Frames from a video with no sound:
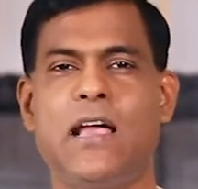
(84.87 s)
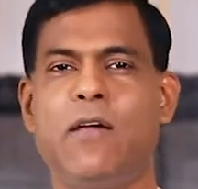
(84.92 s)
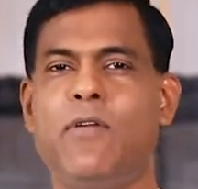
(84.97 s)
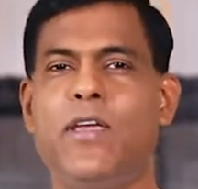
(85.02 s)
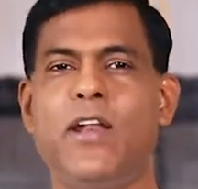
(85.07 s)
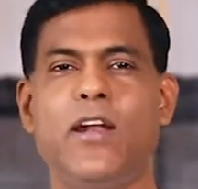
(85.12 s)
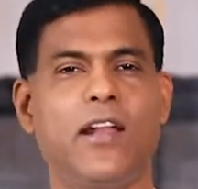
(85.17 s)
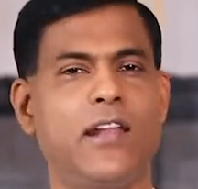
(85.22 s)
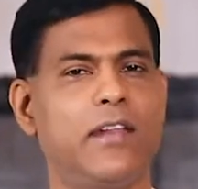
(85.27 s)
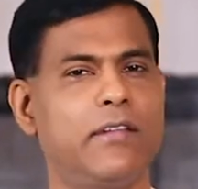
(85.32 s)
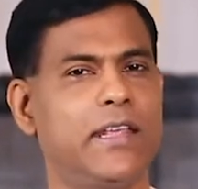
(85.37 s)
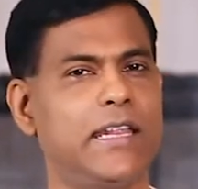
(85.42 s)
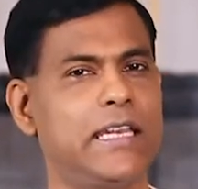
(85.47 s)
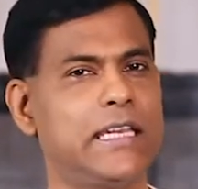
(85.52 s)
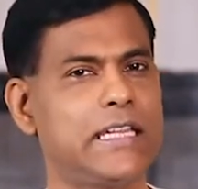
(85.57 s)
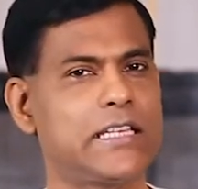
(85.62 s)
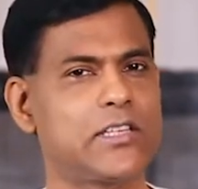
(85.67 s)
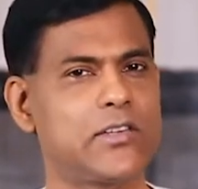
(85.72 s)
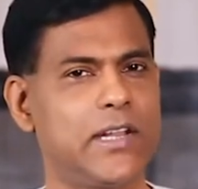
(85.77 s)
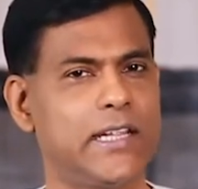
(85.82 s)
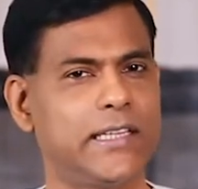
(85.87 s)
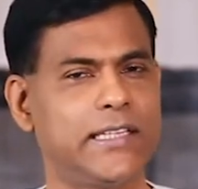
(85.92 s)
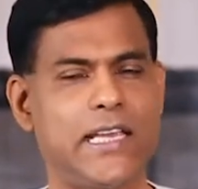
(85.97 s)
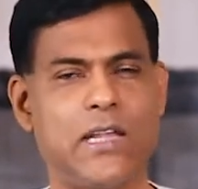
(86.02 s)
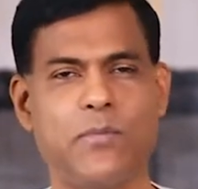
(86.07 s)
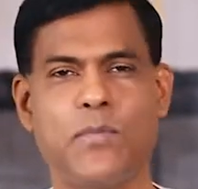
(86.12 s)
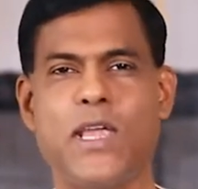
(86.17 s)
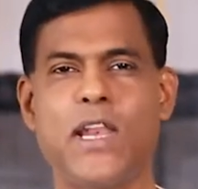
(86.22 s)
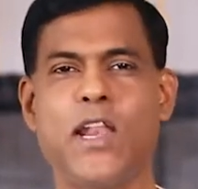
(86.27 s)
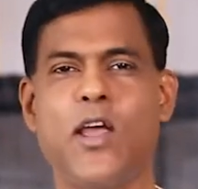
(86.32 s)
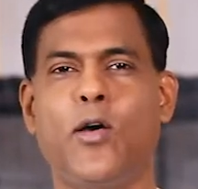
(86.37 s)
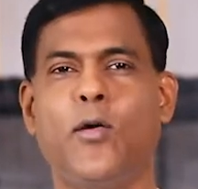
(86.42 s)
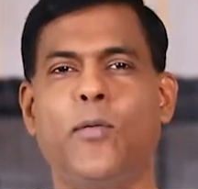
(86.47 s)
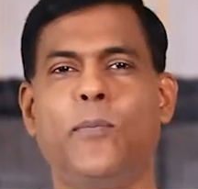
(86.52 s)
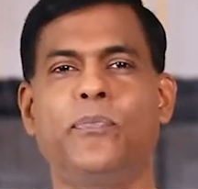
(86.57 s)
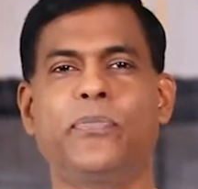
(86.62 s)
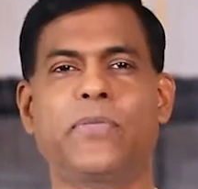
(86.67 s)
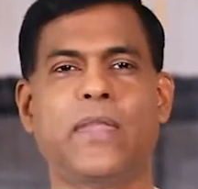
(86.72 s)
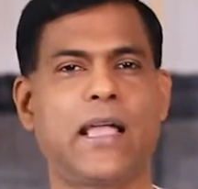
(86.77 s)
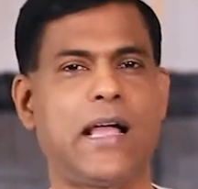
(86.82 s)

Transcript: We, need to let the enemy know.